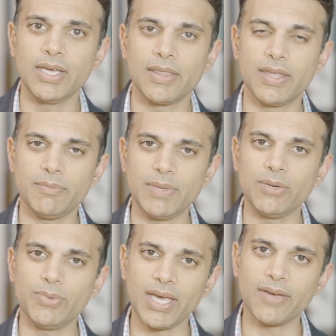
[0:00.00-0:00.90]
that
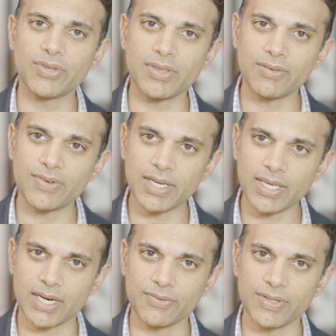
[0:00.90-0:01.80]
mean we have to think very
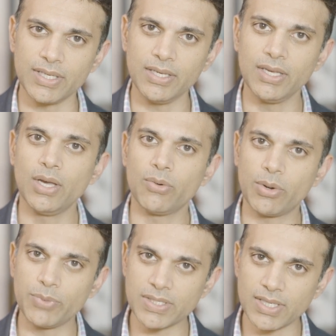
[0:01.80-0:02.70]
carefully
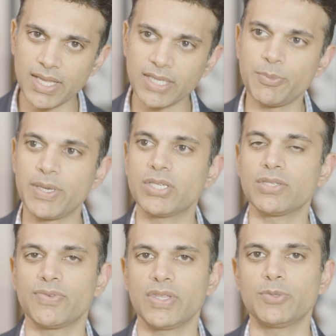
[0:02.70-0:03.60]
when we select
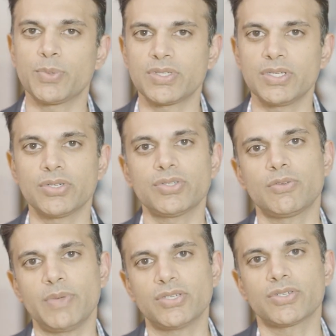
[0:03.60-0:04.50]
patients for these procedures
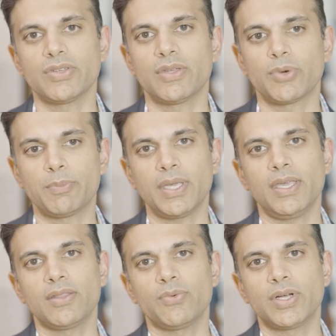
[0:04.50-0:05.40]
to make sure that we're
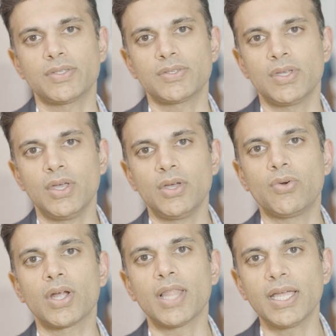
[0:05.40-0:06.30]
picking the ones
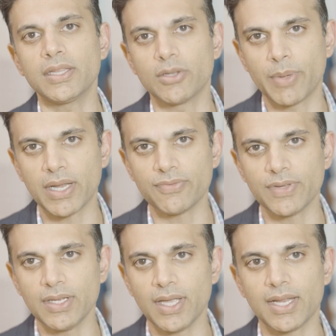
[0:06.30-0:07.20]
who are likely to
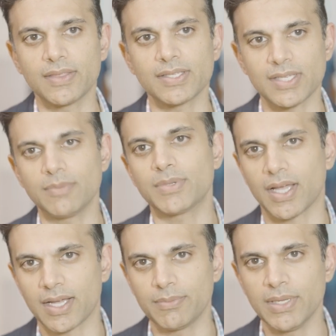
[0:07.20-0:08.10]
benefit, and at the same
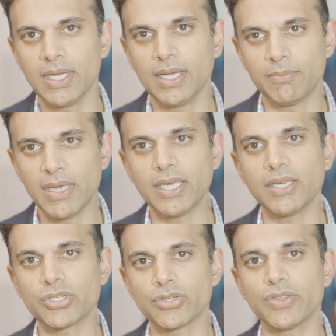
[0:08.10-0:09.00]
time
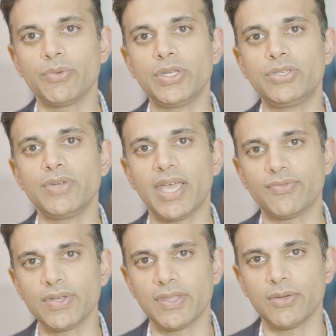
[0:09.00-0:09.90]
making sure that we do
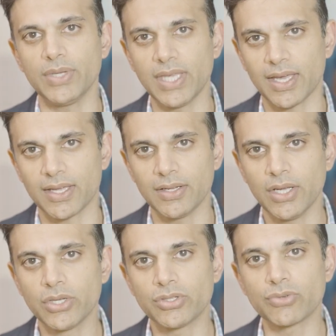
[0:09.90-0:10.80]
everything we can
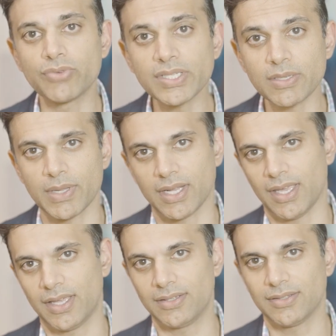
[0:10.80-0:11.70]
to risk
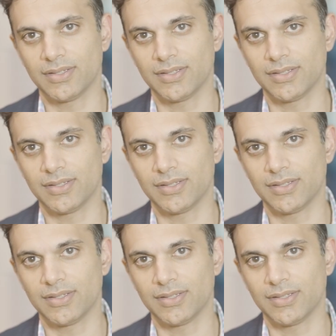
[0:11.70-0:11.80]
mitigate,